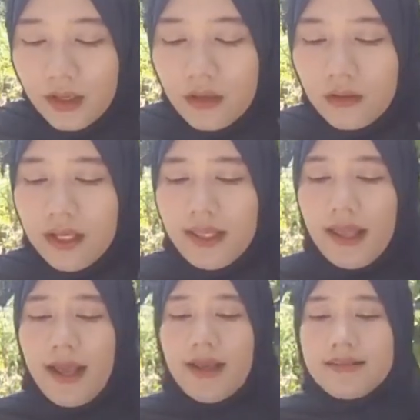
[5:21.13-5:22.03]
Well,
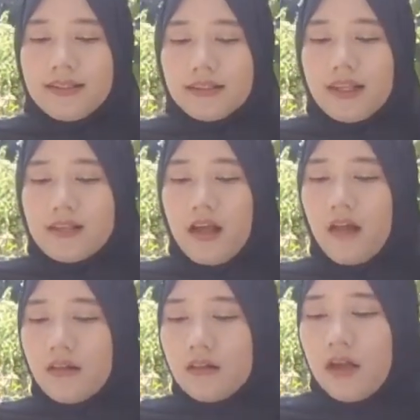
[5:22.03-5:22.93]
I think that's
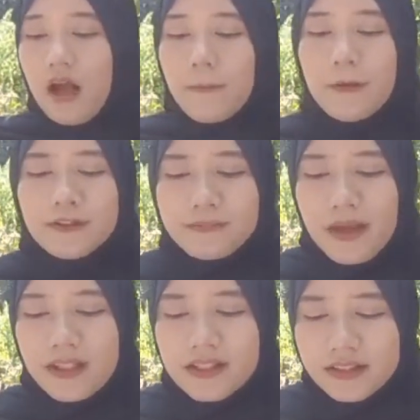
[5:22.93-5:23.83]
all about
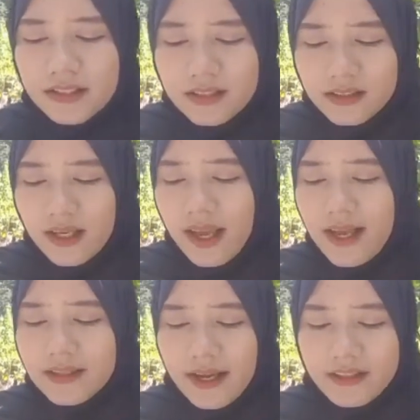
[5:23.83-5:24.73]
material
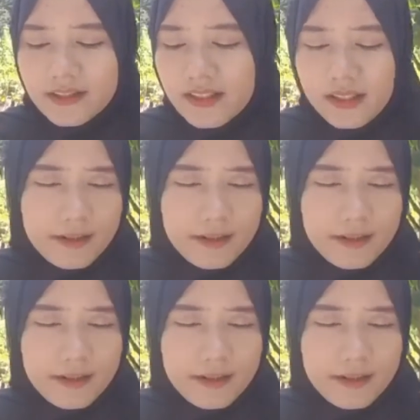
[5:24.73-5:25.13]
R&D.